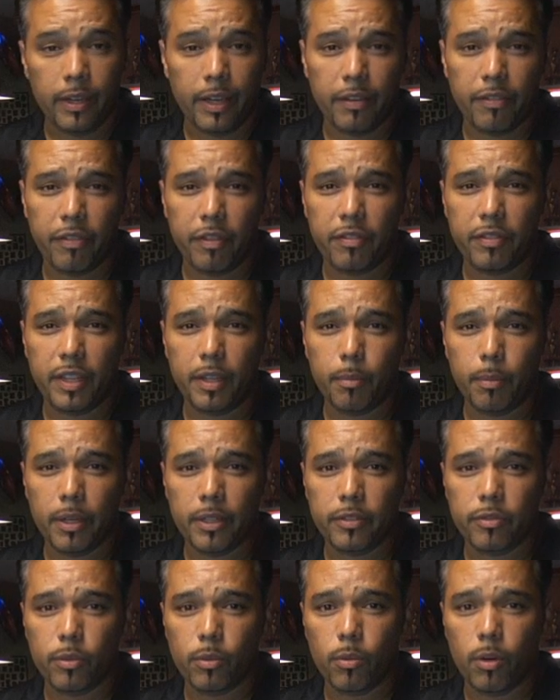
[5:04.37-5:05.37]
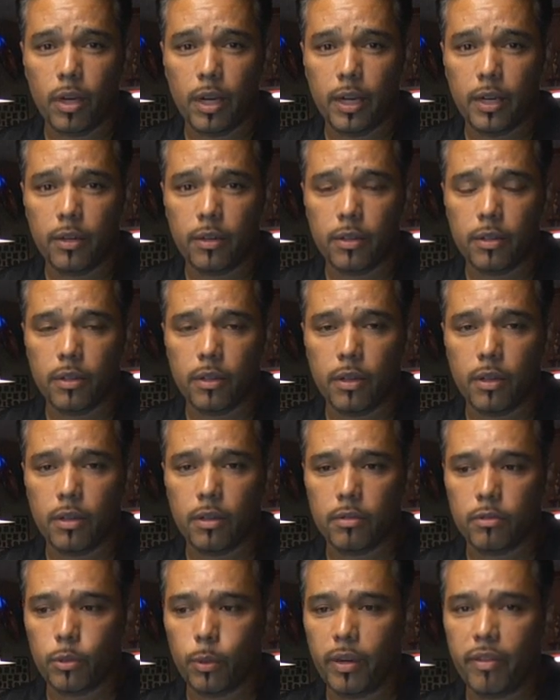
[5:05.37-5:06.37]
like 15 bucks for one
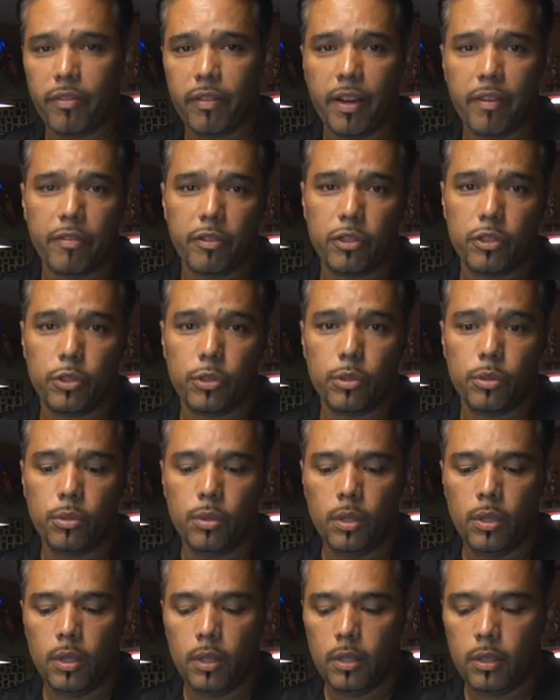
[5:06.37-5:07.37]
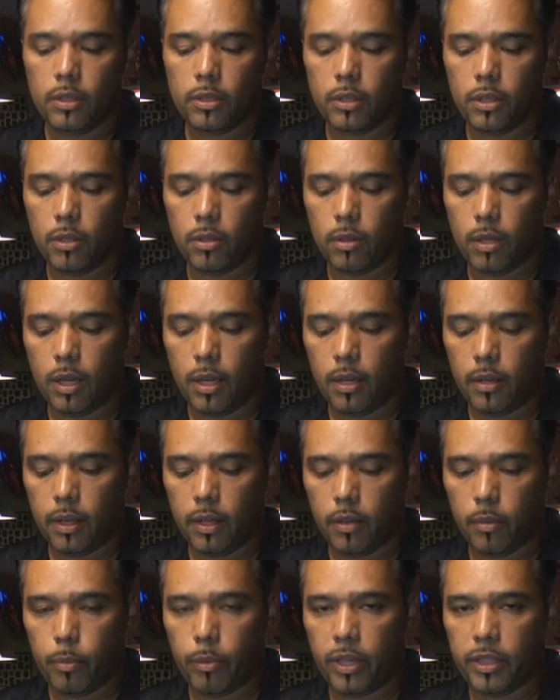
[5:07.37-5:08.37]
or 25 for two. So,
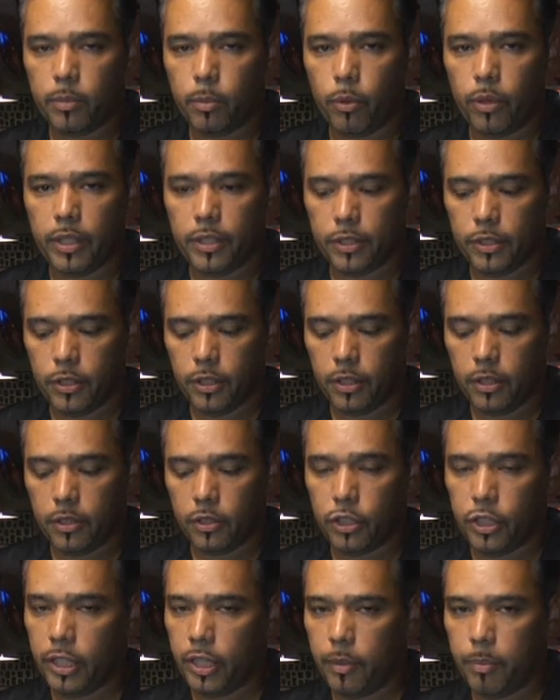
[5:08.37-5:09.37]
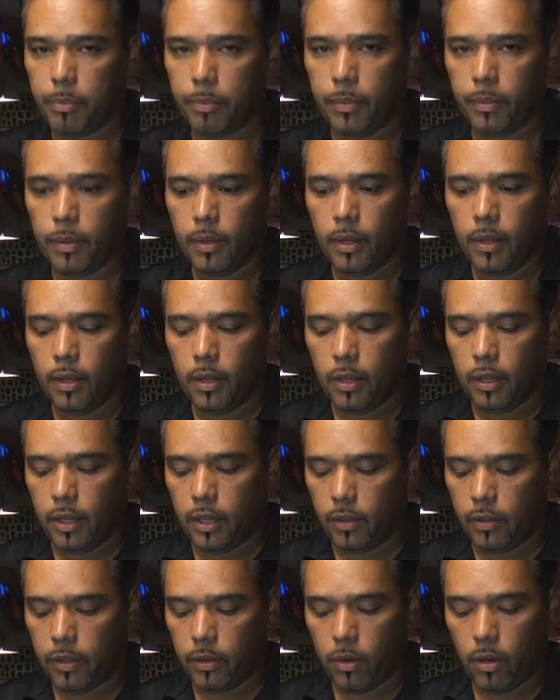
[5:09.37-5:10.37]
the price point is good. It's cheap.
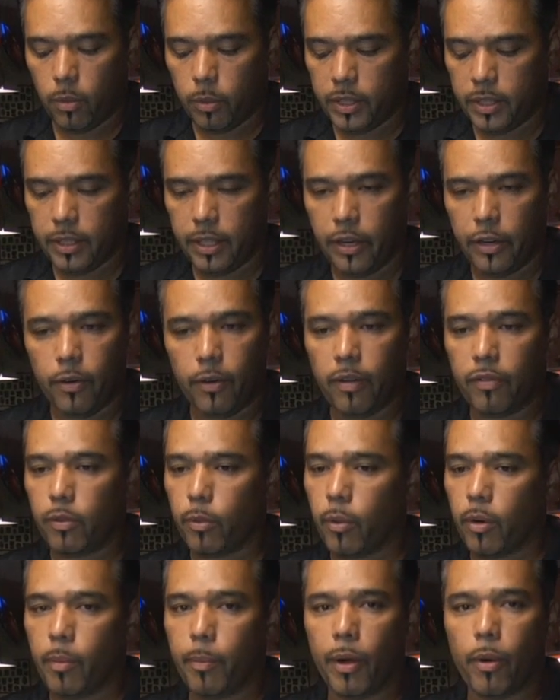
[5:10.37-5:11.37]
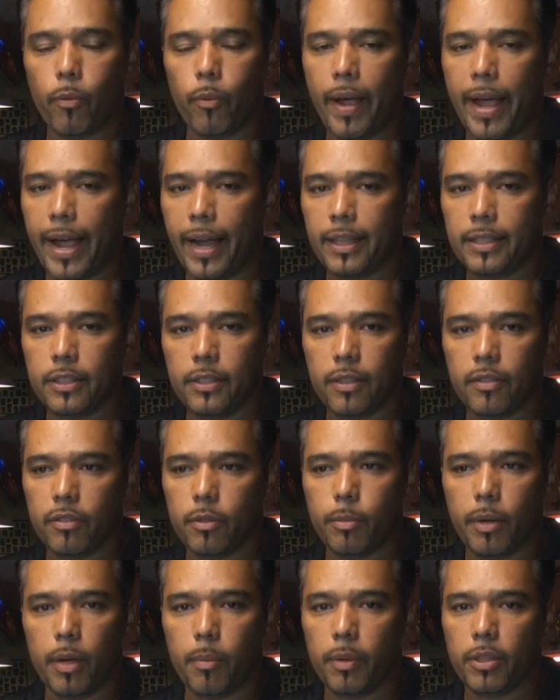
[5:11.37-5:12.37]
they're always there. You don't have to worry about racks. You don't have
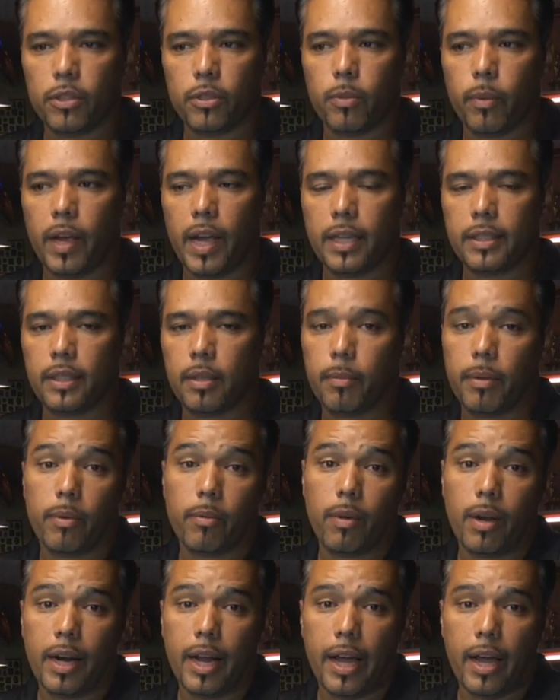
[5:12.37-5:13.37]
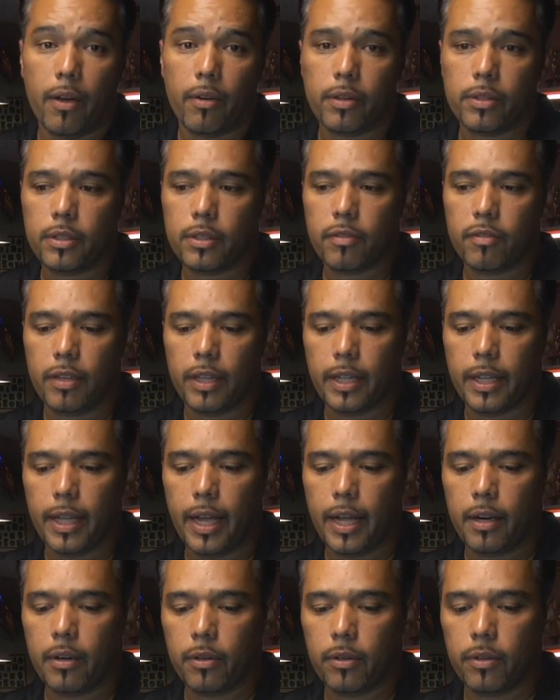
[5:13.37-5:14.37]
to buy a bunch of racks that might run out or stuff like
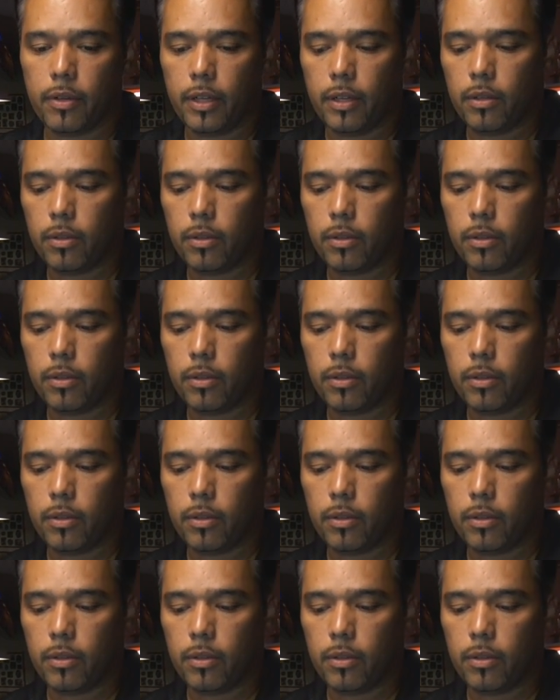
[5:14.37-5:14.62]
that, or